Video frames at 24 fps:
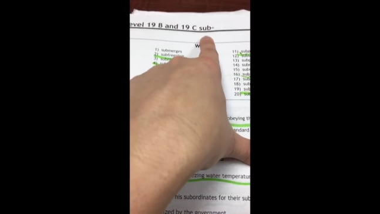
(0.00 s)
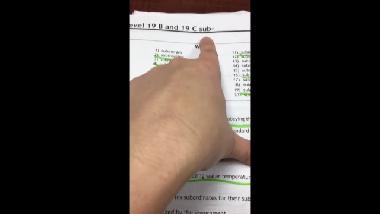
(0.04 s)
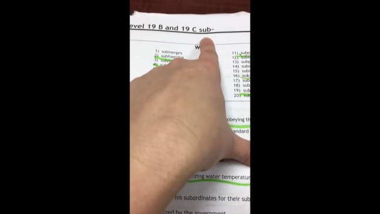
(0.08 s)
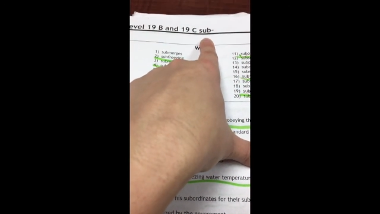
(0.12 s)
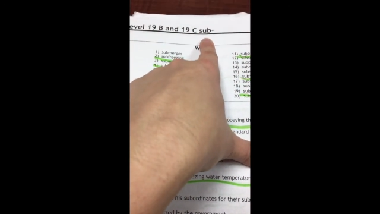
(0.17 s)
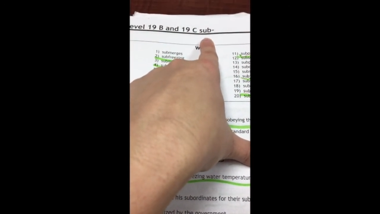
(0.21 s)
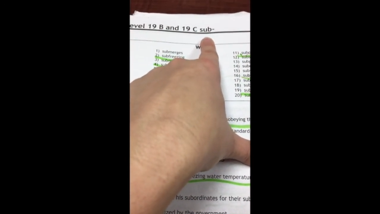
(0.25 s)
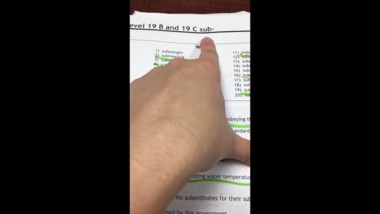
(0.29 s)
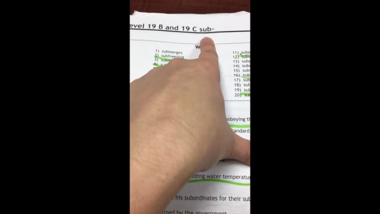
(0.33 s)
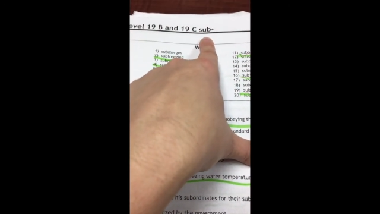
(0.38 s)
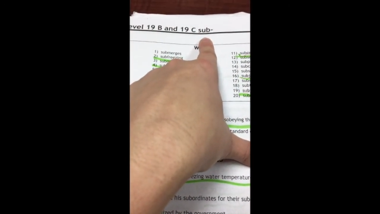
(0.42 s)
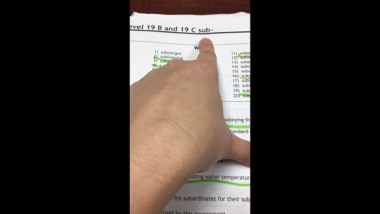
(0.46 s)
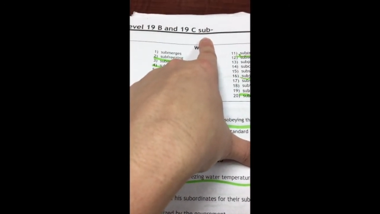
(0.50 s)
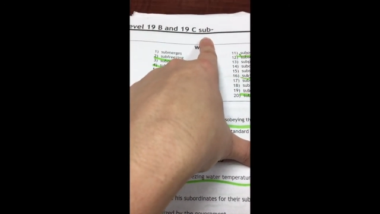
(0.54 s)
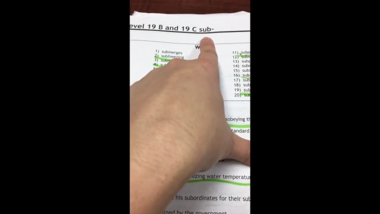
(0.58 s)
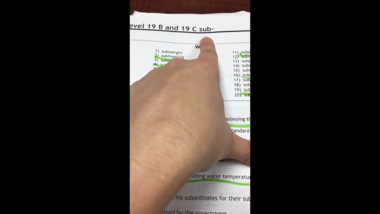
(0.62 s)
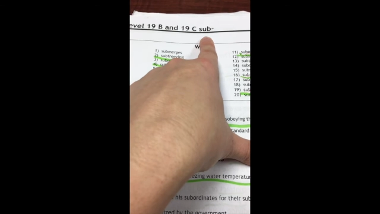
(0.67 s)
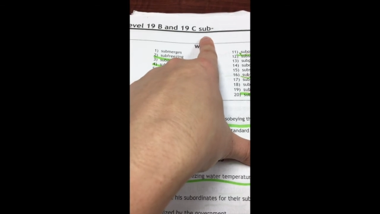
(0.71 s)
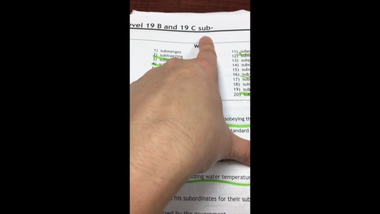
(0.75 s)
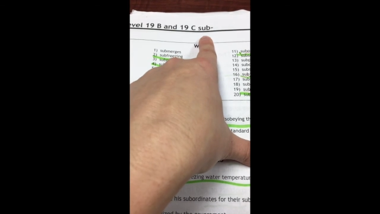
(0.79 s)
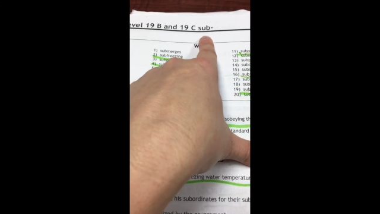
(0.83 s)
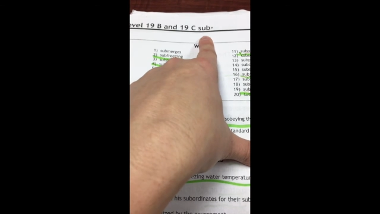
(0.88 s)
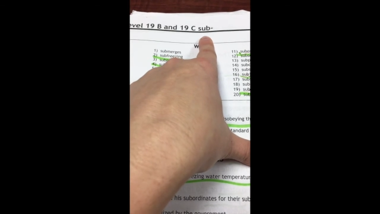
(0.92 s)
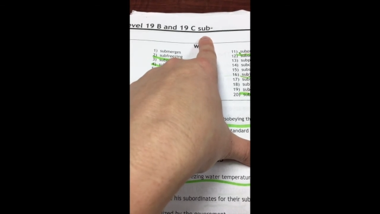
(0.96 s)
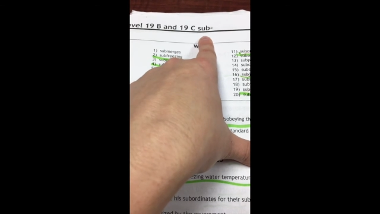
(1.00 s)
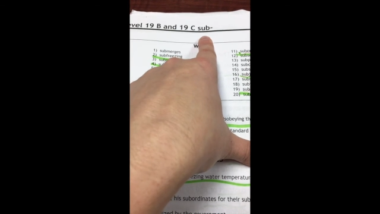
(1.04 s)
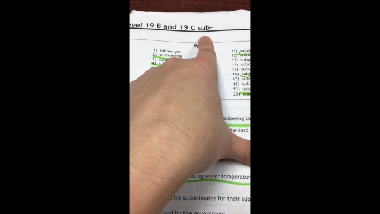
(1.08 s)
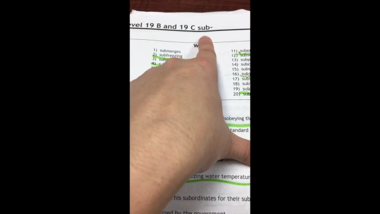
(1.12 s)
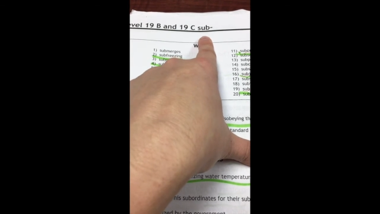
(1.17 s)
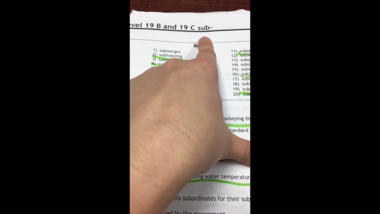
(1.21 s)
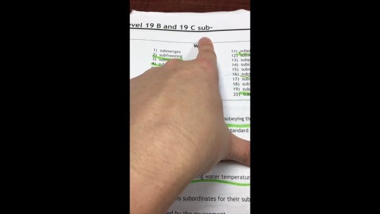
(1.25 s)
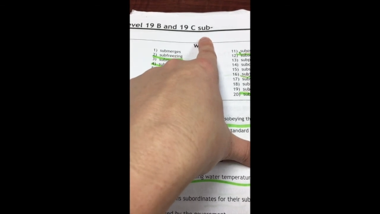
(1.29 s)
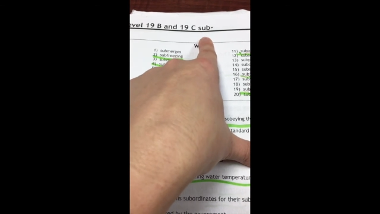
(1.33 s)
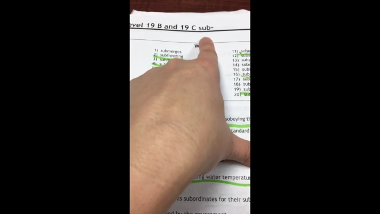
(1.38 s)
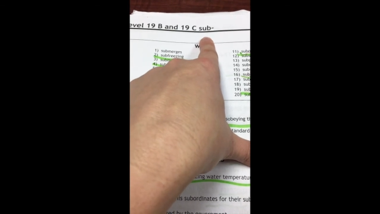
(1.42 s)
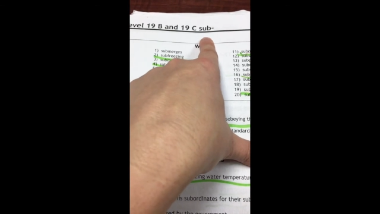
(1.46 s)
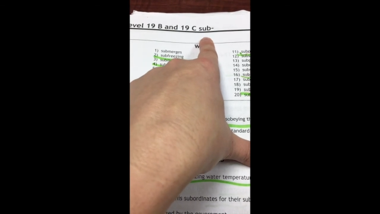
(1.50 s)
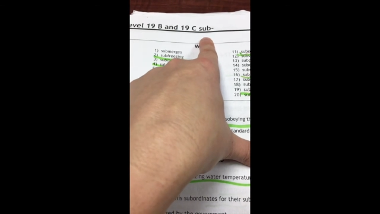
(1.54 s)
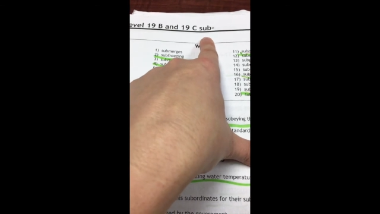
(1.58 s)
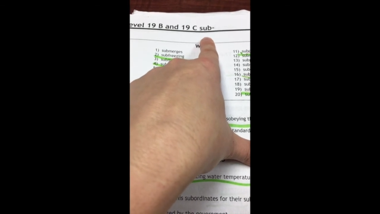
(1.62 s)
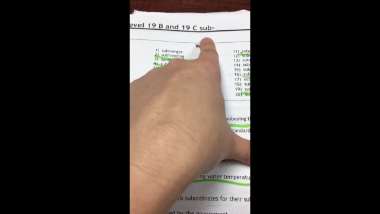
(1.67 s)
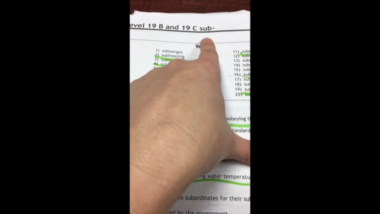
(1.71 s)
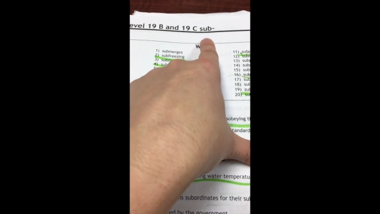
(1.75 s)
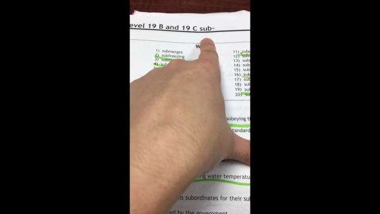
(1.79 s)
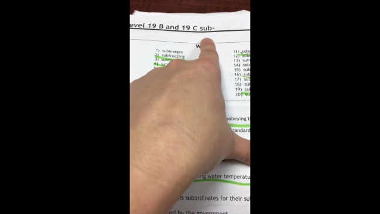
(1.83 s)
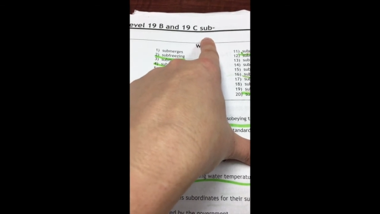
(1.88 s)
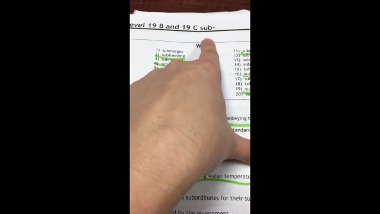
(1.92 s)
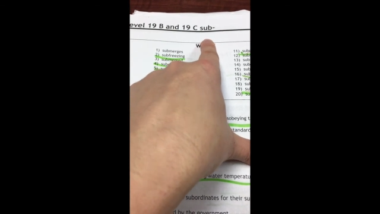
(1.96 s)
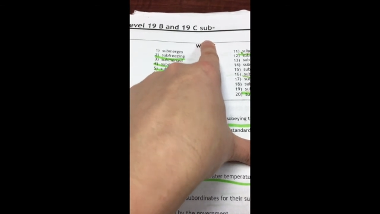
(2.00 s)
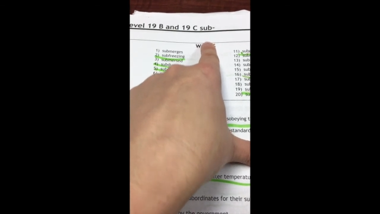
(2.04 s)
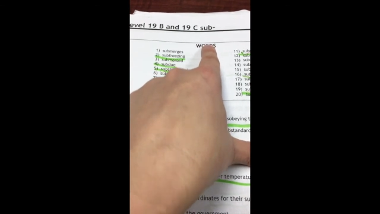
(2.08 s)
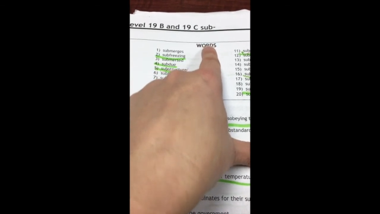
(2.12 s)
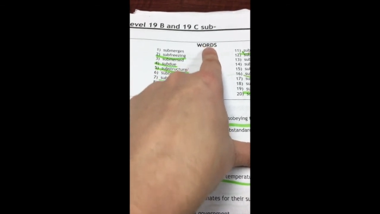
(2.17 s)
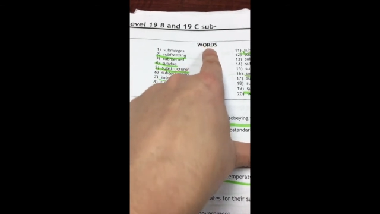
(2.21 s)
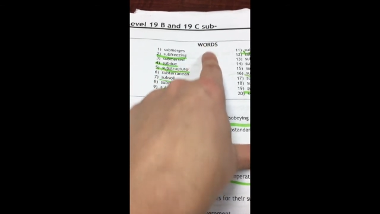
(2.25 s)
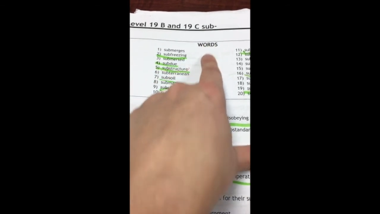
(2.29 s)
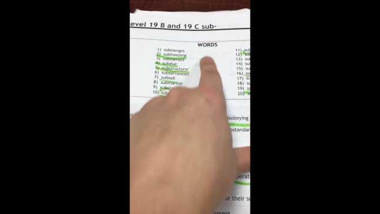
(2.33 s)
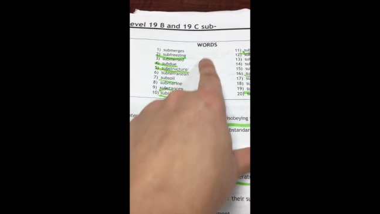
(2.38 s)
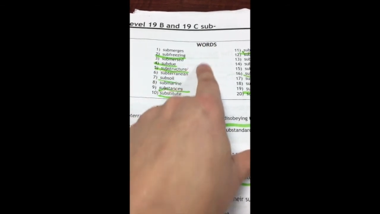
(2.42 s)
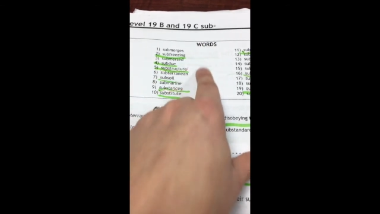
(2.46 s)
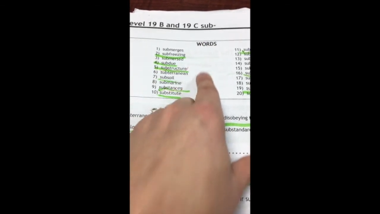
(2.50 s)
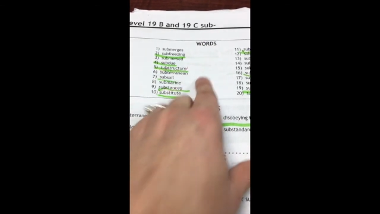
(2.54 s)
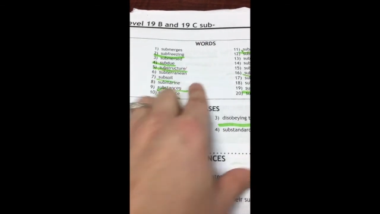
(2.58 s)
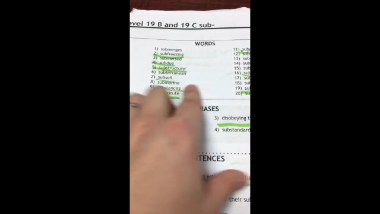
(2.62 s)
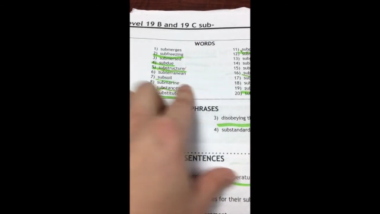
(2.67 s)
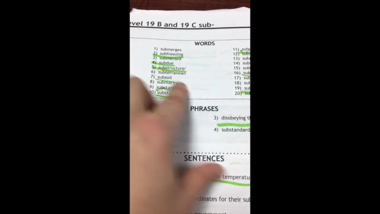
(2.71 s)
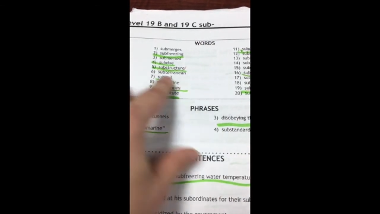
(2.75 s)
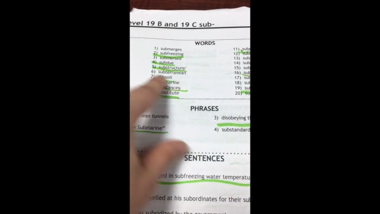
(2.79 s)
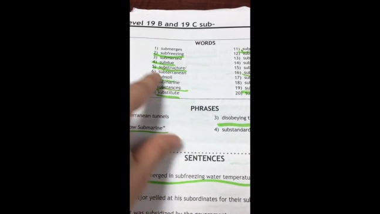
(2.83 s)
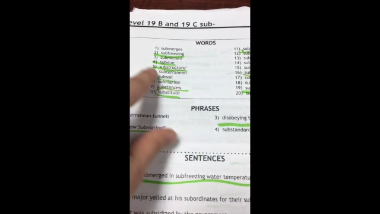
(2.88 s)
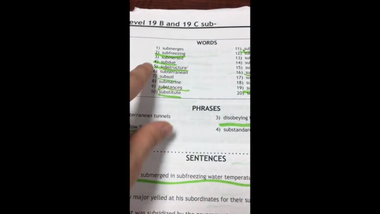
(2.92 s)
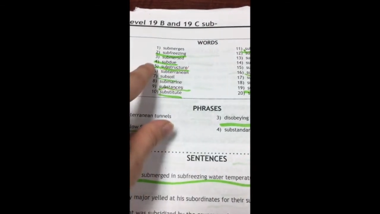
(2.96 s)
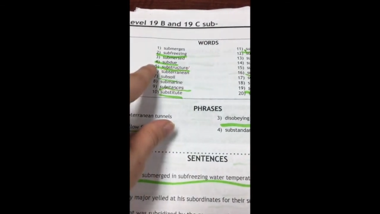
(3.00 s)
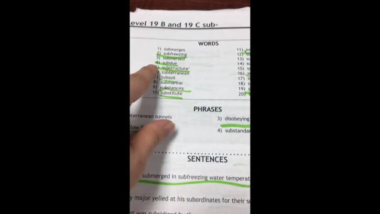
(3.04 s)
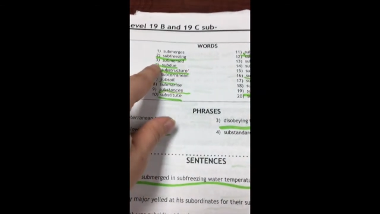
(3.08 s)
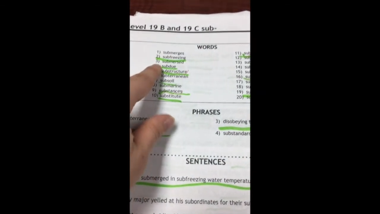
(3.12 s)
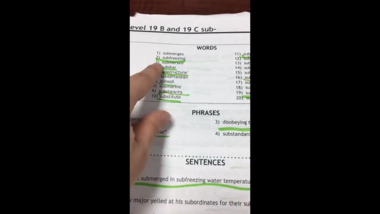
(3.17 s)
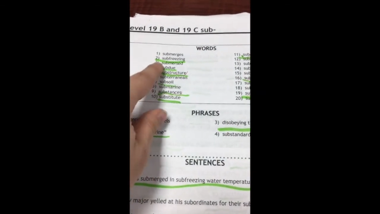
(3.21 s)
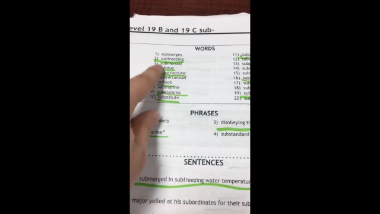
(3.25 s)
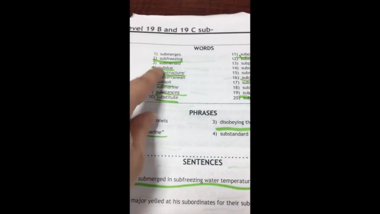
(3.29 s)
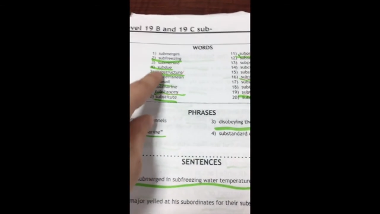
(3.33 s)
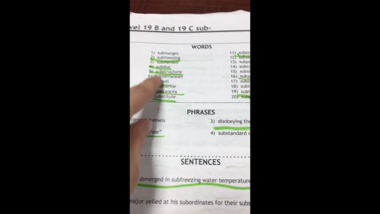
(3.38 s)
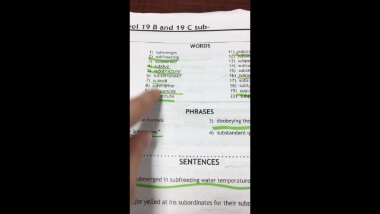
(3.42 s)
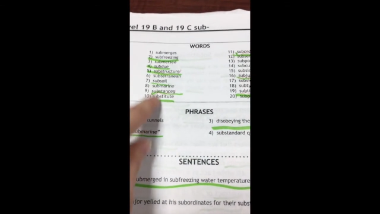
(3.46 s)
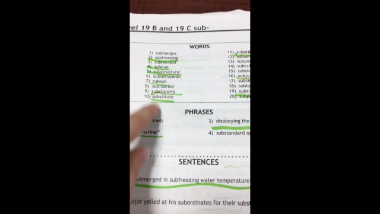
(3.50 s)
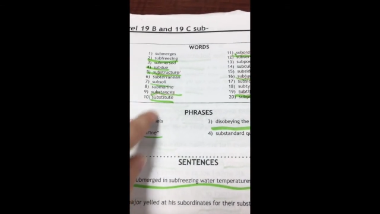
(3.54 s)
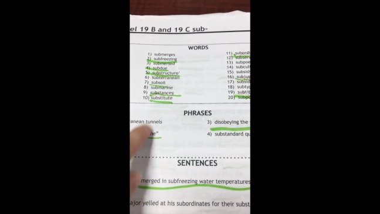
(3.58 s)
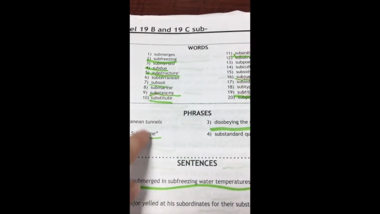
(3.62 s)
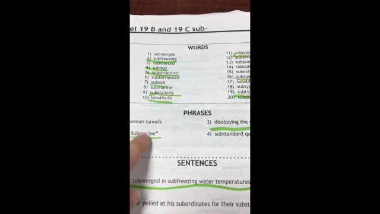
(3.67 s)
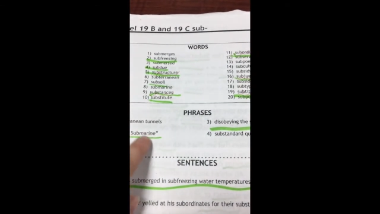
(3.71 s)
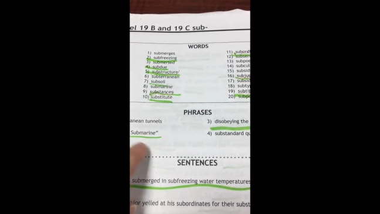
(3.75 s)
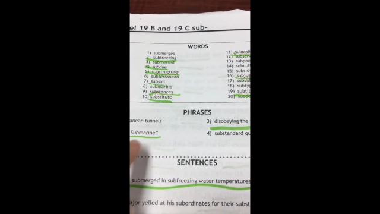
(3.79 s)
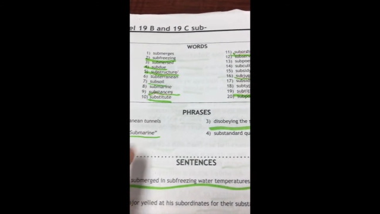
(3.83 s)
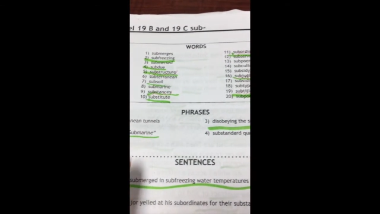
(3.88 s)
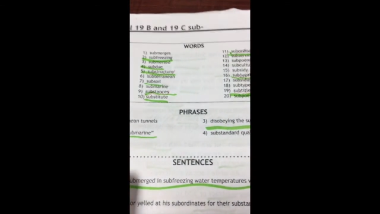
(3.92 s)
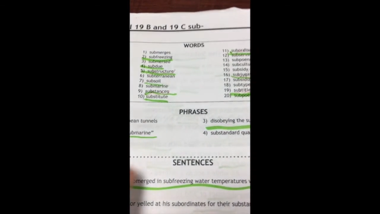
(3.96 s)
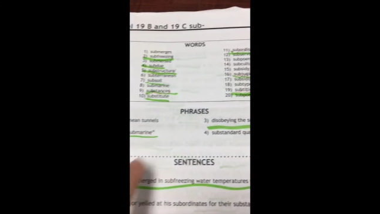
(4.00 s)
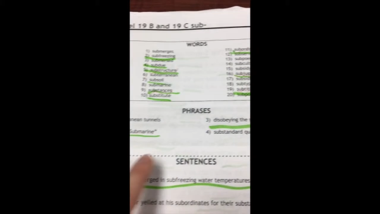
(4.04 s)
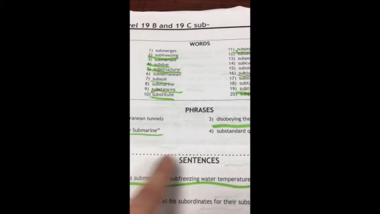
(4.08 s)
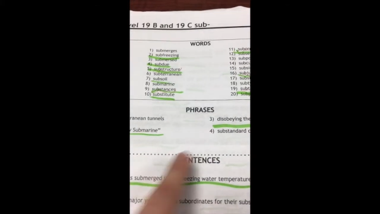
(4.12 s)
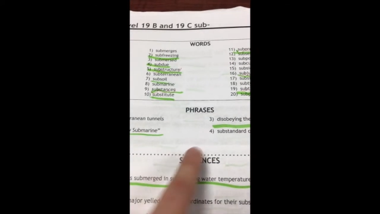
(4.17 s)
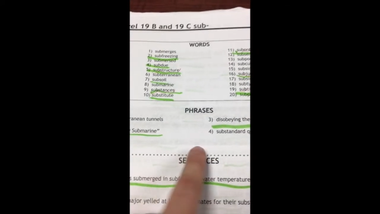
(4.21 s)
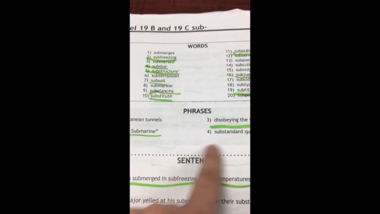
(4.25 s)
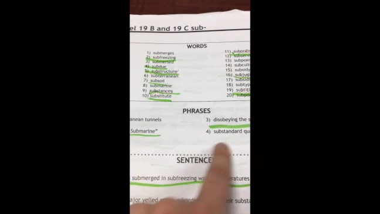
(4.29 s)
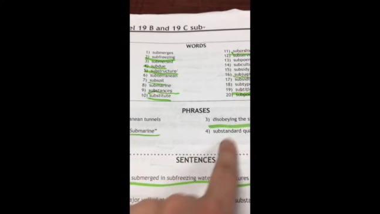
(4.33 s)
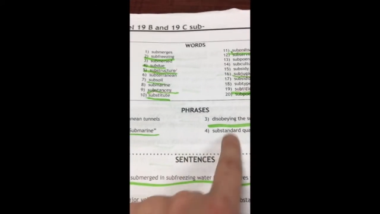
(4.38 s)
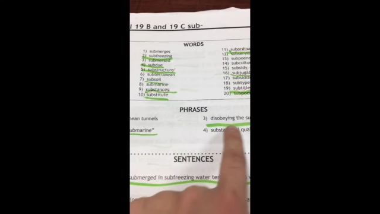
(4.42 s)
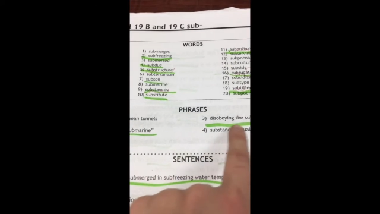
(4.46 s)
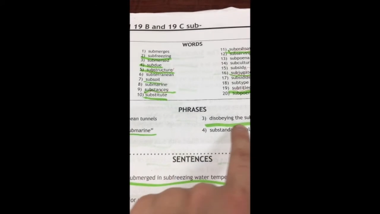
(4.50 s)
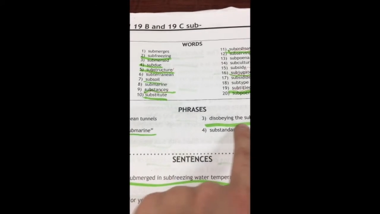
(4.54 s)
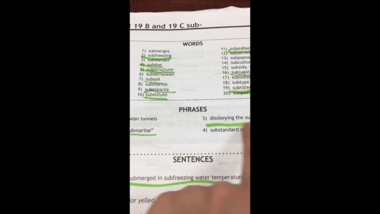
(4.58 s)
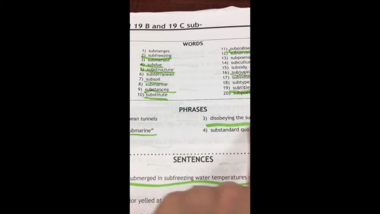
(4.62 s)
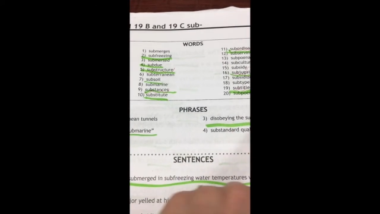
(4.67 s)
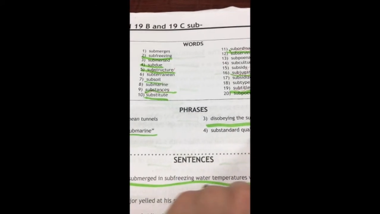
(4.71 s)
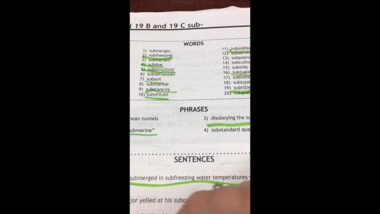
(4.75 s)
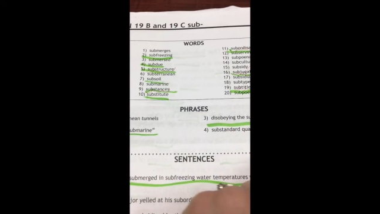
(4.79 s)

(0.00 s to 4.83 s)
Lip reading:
No face is visible, so there are no lips to read.